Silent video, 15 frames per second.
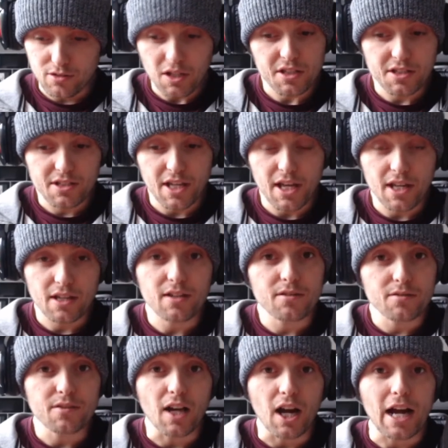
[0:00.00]
set
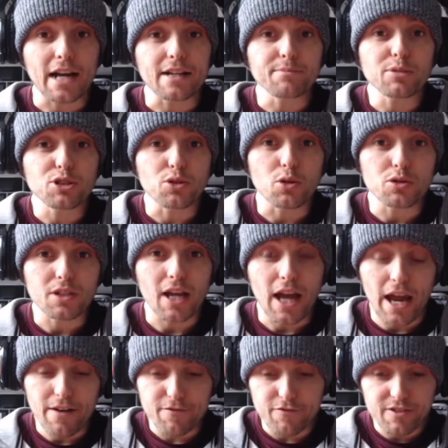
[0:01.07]
that I had my daughter
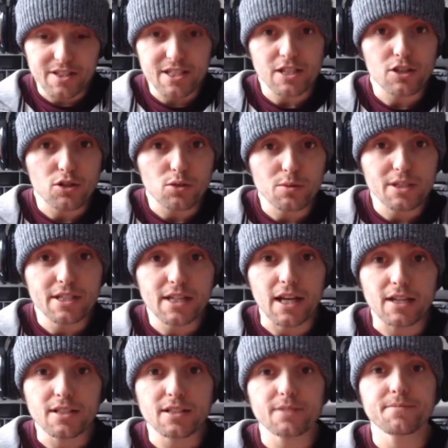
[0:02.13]
every single weekend,